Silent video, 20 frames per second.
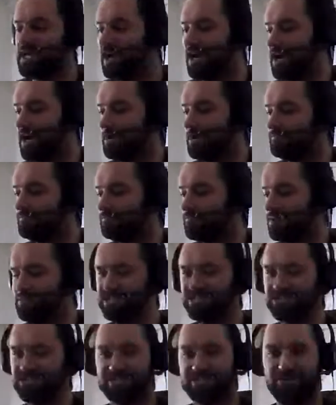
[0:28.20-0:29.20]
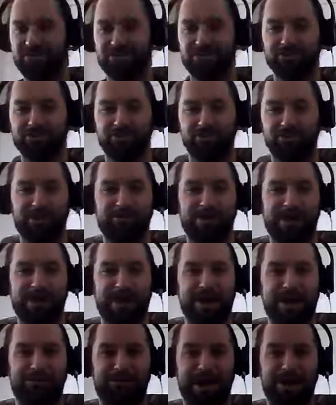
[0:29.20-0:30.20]
let me just tell you a little bit
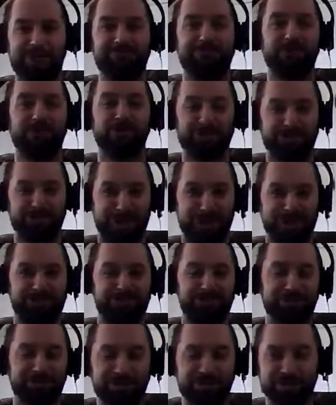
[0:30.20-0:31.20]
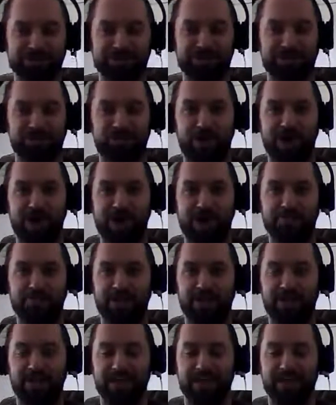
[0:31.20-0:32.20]
about how I first got introduced to Rob,
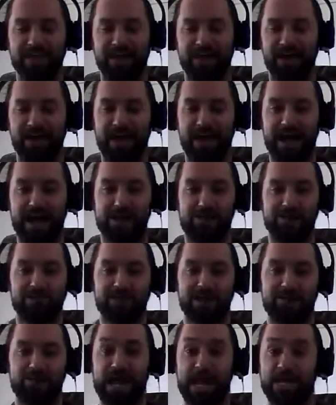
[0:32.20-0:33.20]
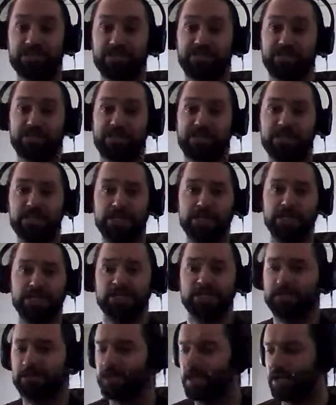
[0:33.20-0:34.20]
and then how I've come to actually,
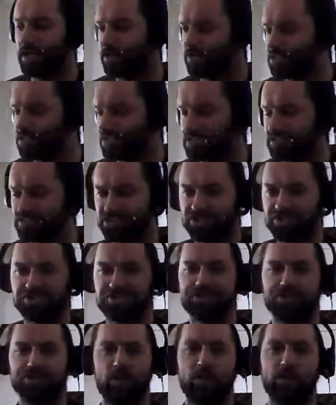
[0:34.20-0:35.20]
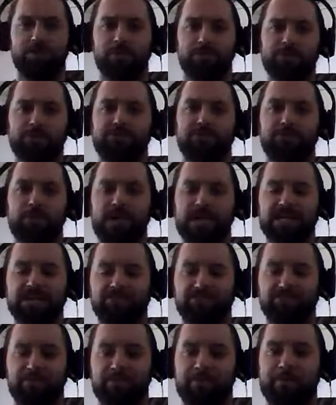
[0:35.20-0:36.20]
you know, just soak up
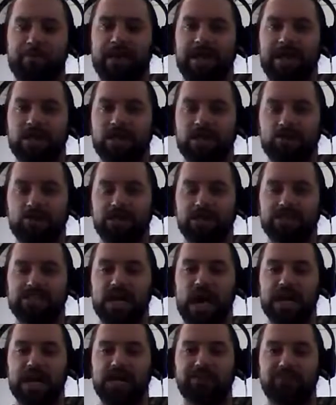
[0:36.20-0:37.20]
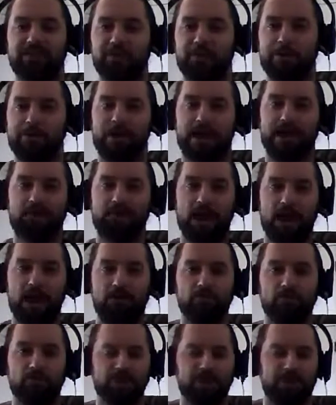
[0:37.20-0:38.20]
information from him and learn a ton from him,
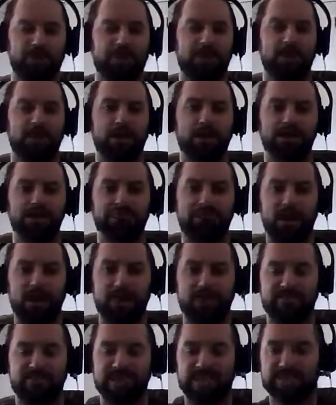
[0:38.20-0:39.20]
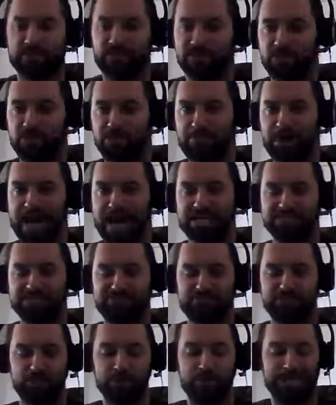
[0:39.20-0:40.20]
and really become a good friend of his over the
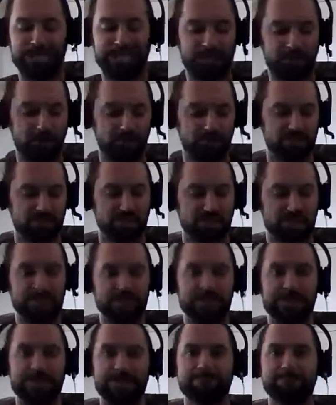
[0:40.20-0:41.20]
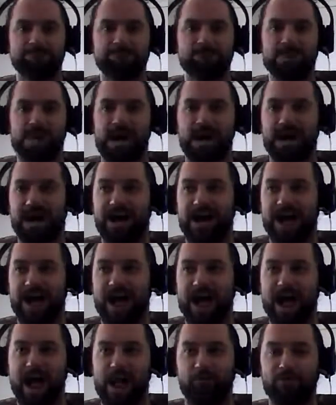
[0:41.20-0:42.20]
past few years.
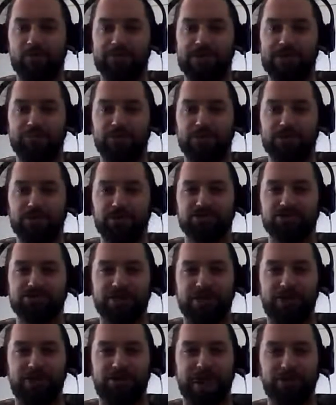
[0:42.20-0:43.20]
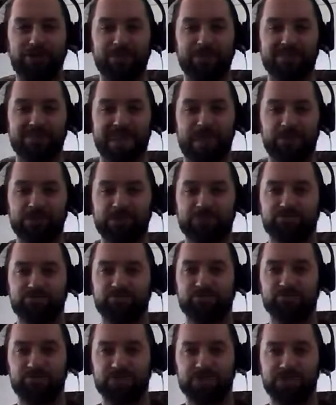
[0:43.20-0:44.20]
I remember years ago I was
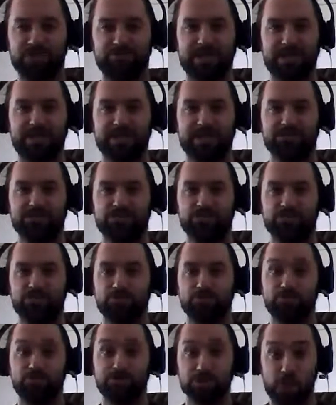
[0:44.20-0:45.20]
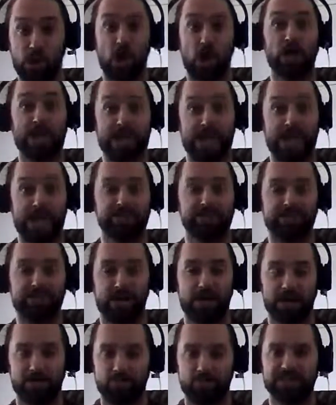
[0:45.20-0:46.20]
really big into blogging at the
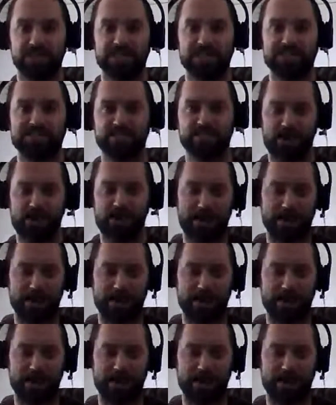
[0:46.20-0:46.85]
time, which I still